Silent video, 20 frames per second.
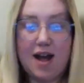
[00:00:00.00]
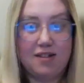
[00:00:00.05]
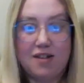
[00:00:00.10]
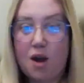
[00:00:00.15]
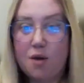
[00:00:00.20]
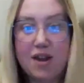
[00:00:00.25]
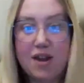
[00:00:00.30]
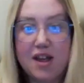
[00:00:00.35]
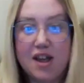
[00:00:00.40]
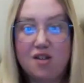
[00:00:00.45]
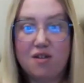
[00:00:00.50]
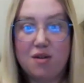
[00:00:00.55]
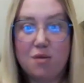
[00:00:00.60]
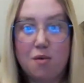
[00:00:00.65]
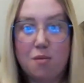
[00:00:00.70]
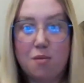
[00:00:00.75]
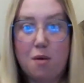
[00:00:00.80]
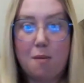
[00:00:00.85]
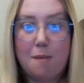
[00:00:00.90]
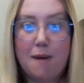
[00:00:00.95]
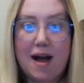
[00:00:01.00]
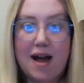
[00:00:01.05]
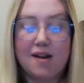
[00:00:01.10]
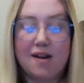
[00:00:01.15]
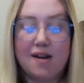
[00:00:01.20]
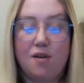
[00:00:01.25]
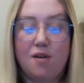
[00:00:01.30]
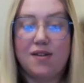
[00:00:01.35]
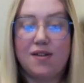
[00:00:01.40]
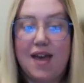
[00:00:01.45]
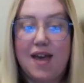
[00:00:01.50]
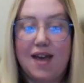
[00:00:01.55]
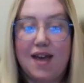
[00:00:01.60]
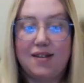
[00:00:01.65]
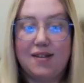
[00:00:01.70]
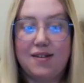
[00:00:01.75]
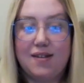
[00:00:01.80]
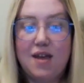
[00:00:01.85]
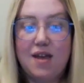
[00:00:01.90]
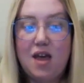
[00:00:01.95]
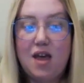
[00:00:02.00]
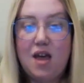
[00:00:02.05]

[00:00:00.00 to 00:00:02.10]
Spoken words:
totally agree with what Marco says.